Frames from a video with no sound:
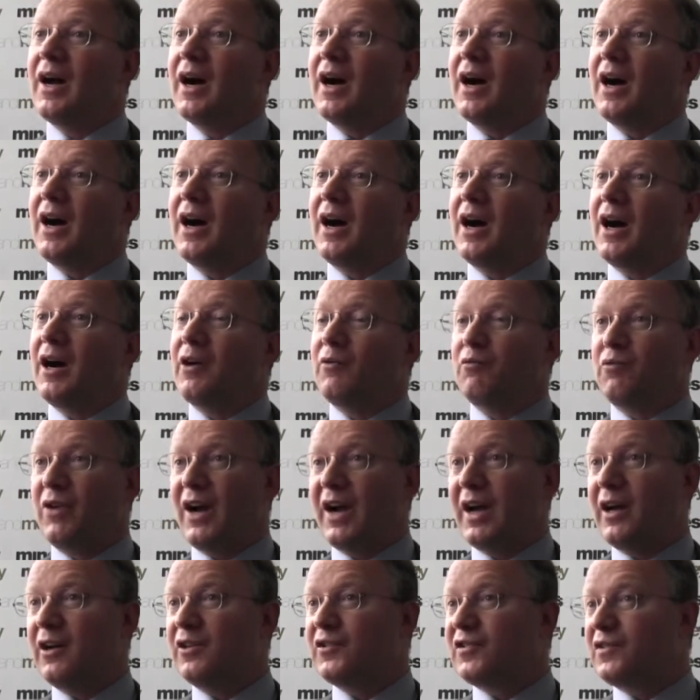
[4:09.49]

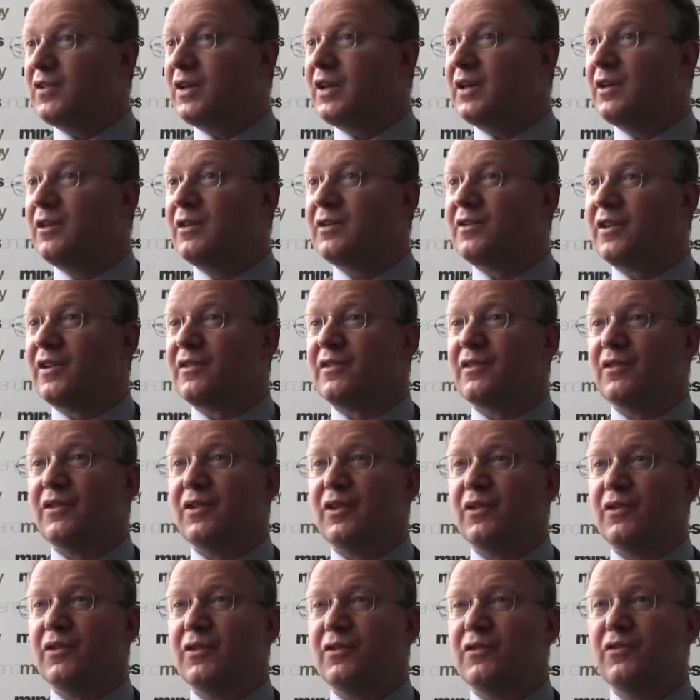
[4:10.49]
Rail steel doesn't
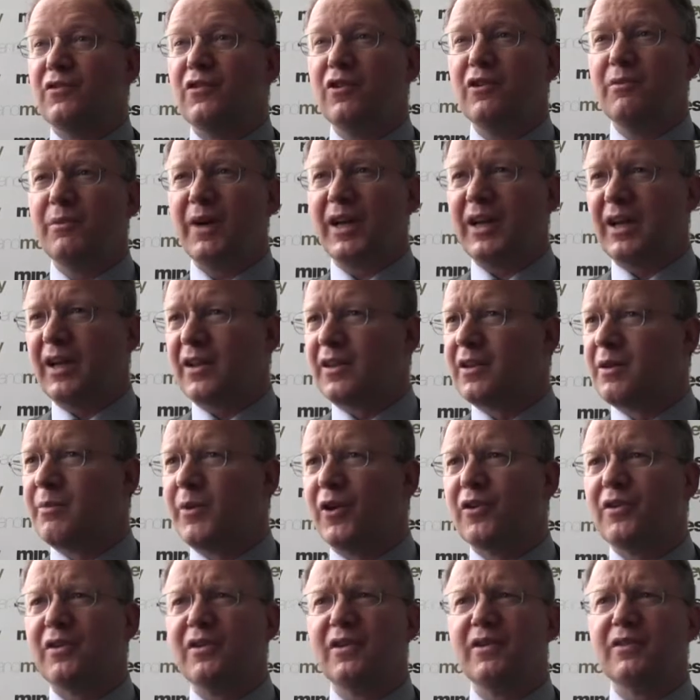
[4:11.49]
use too many other
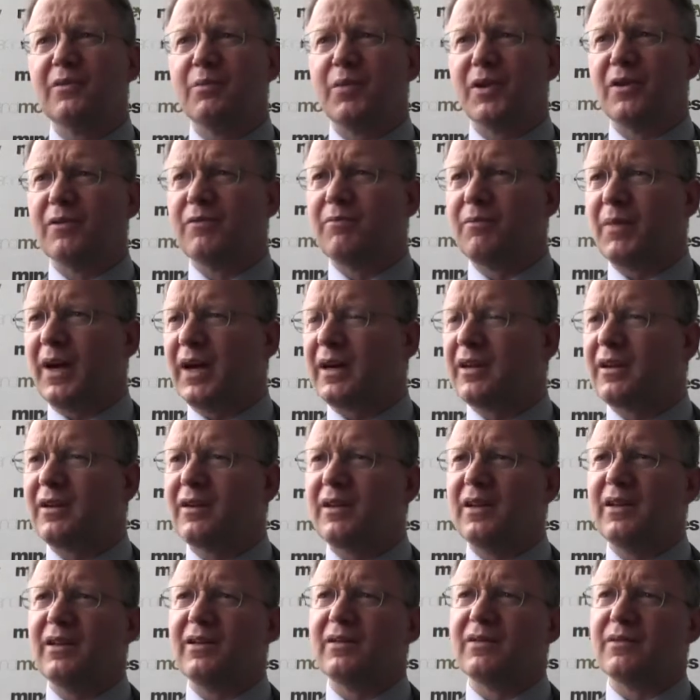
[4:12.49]
commodities, a bit of
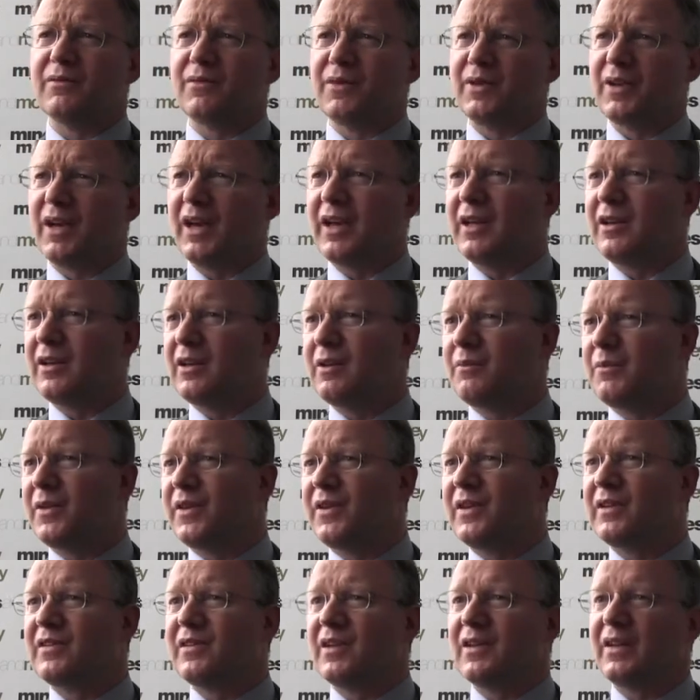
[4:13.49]
manganese and vanadium
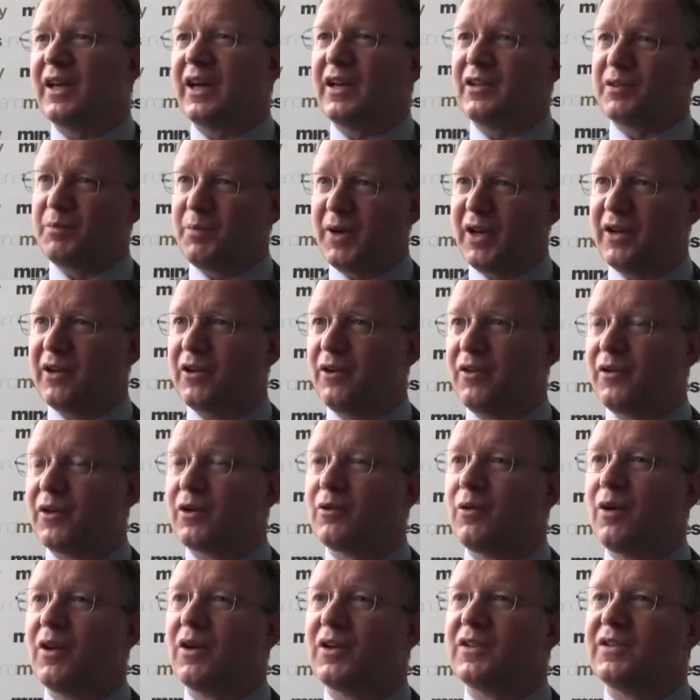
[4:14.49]
and this and that, depending on the
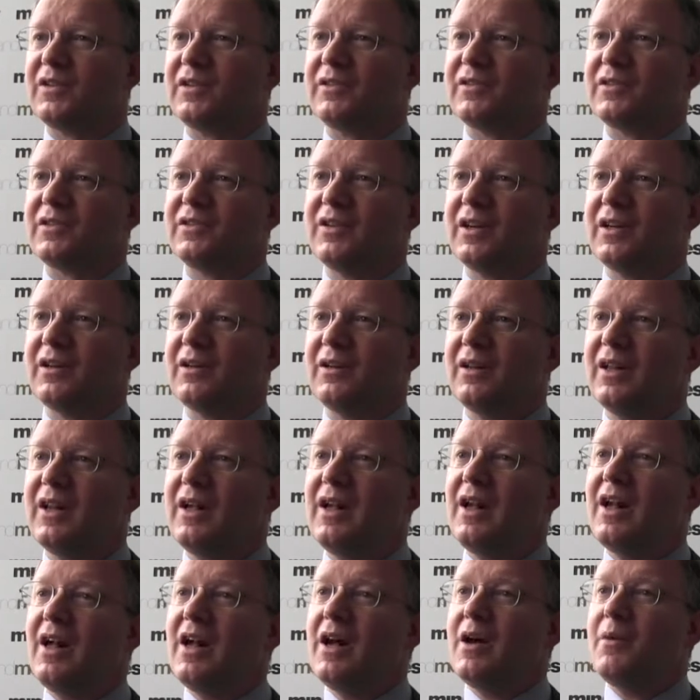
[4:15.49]
quality of steel.
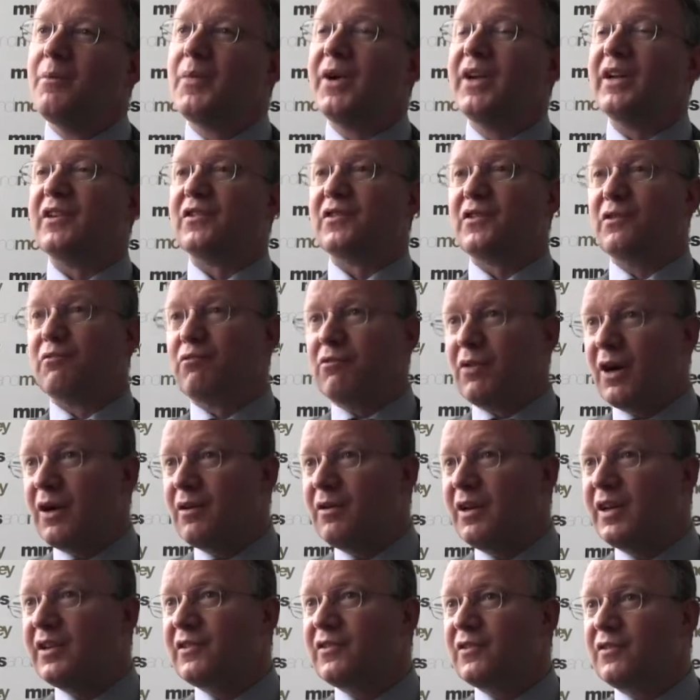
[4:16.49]
But it's the
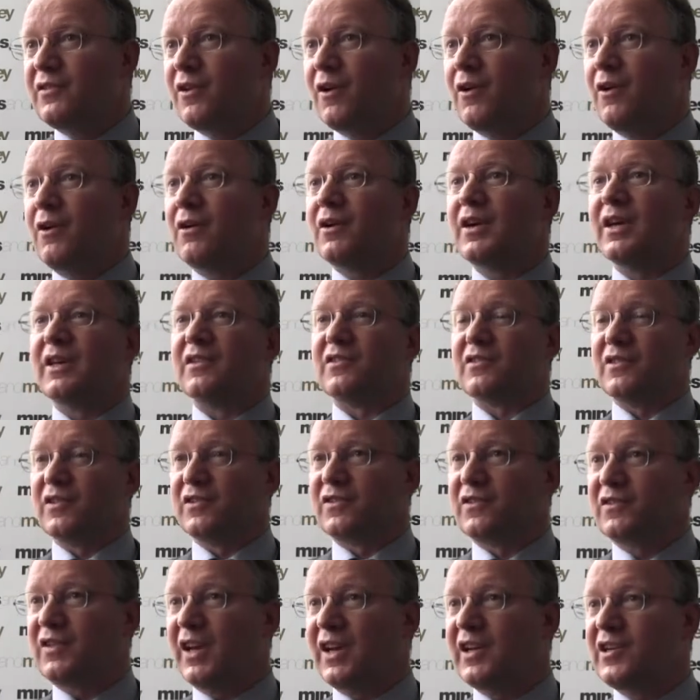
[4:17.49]
rolling stock, it's the
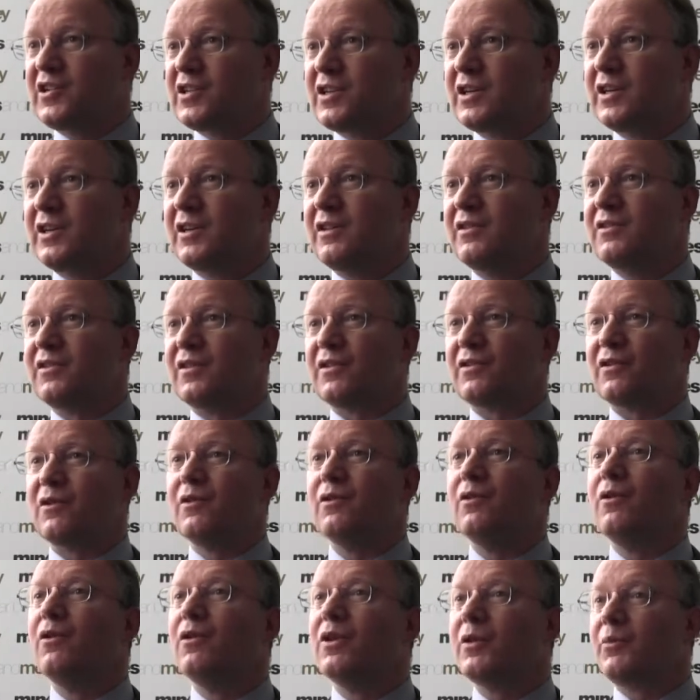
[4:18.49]
stations, it's
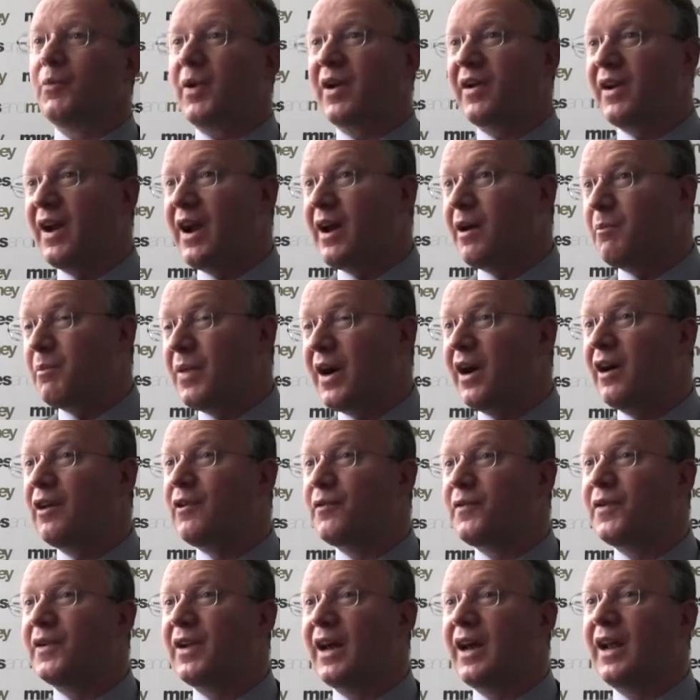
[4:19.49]
all the
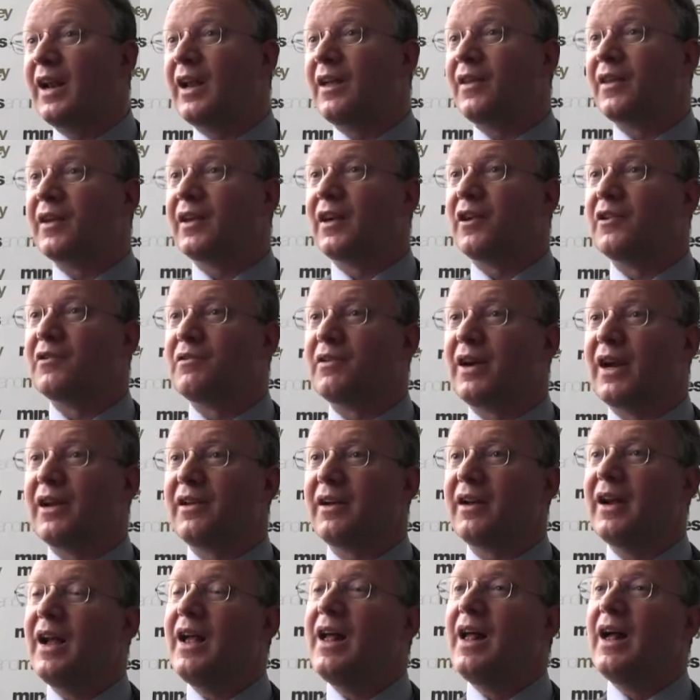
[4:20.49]
paraphernalia that goes around
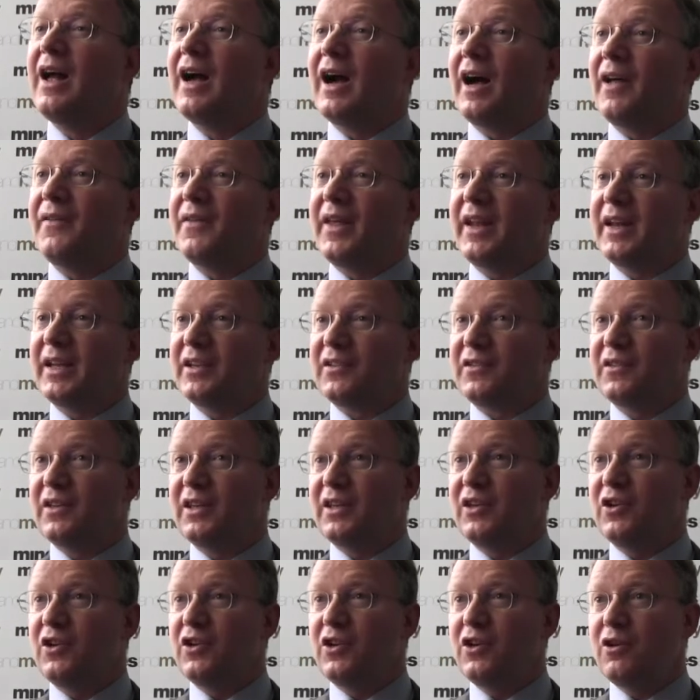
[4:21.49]
it, and then it's
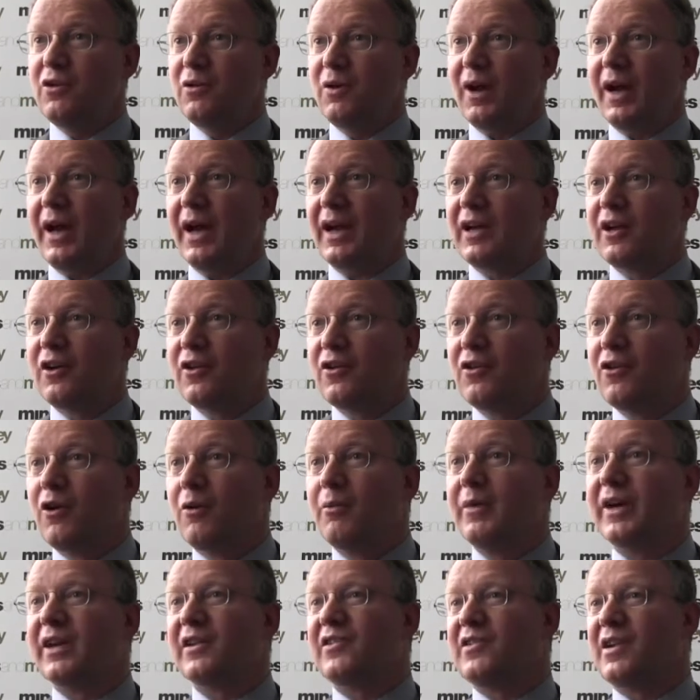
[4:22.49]
the new
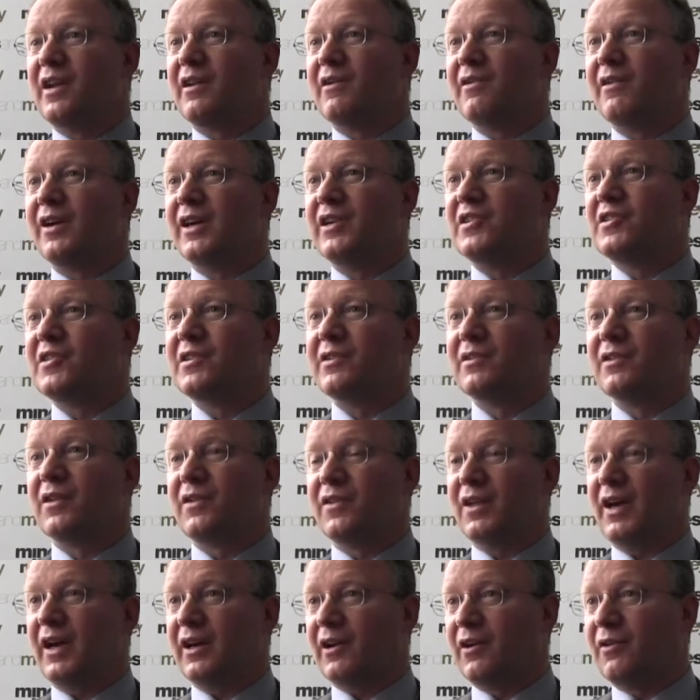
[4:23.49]
economic generation
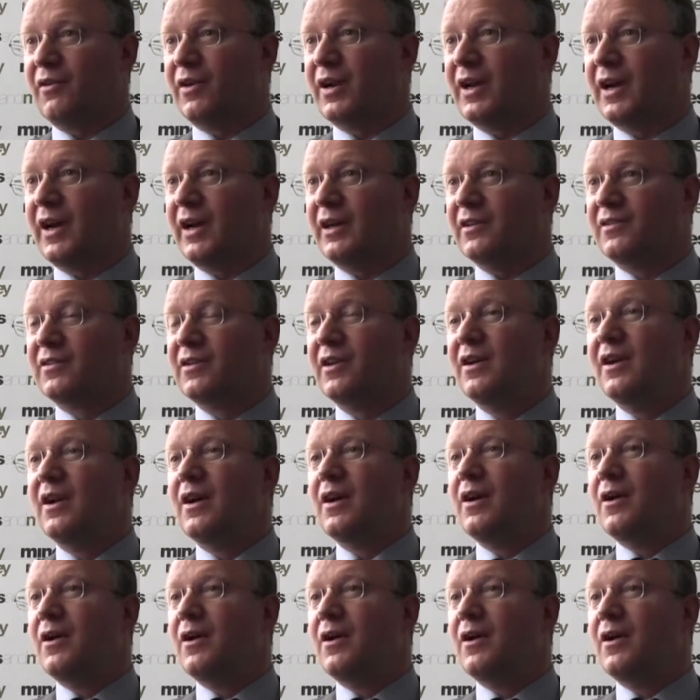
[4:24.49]
that creates.